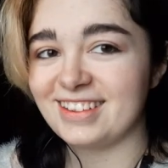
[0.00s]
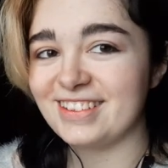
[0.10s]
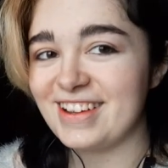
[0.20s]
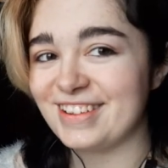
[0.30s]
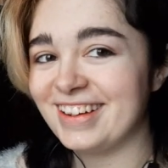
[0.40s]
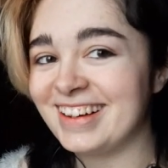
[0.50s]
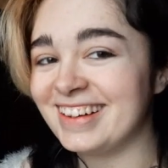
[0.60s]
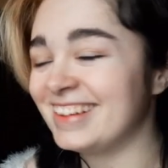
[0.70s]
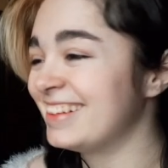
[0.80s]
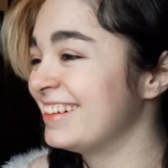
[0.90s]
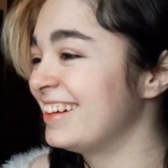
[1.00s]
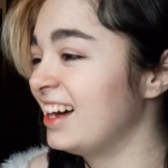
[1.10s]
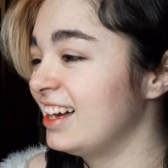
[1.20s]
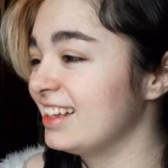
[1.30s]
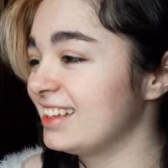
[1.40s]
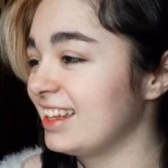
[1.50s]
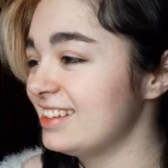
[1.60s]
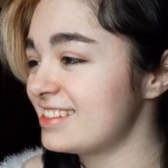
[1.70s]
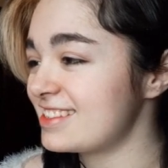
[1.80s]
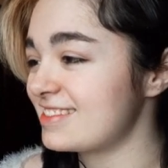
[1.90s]
Don't know. That
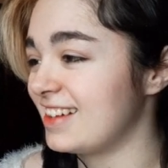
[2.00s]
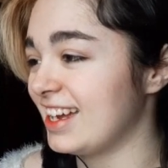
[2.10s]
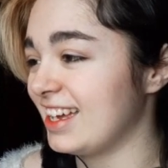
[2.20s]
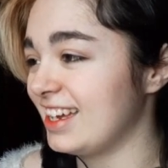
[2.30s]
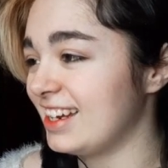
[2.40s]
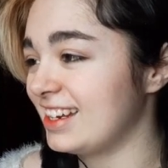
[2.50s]
looks great.